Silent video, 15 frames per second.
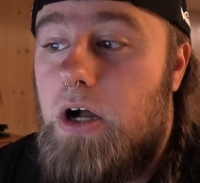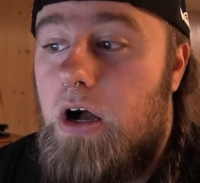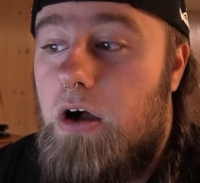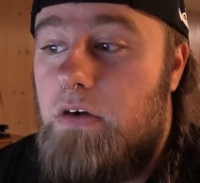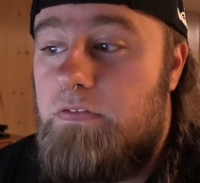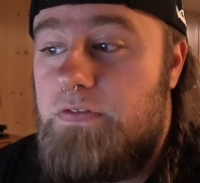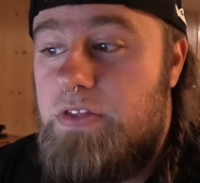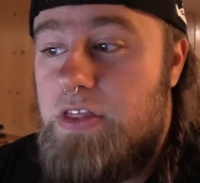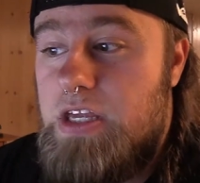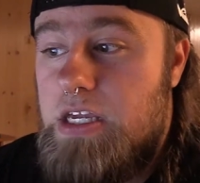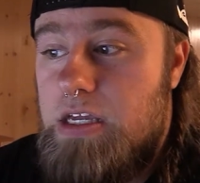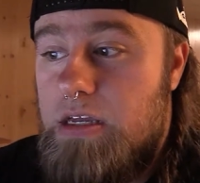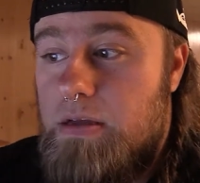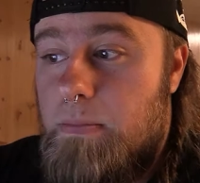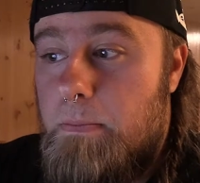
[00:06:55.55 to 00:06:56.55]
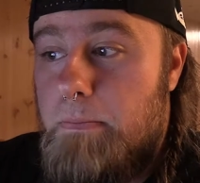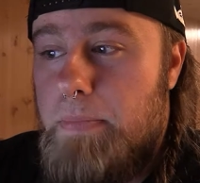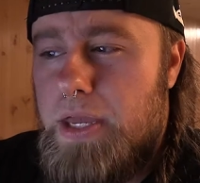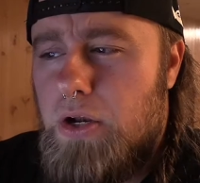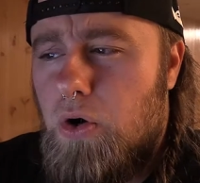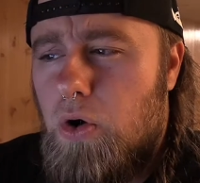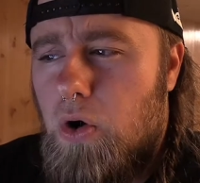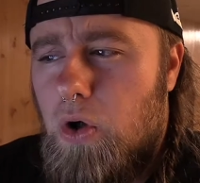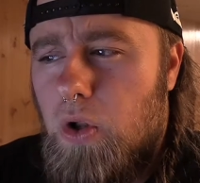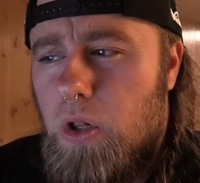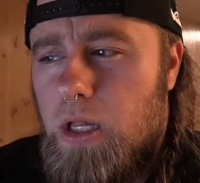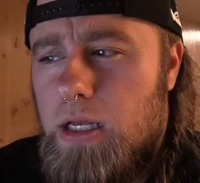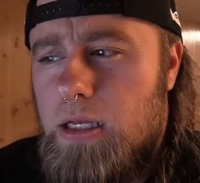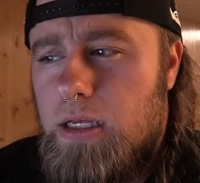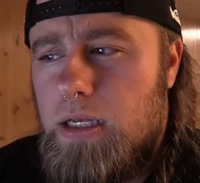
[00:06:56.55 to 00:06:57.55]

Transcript: of the middle,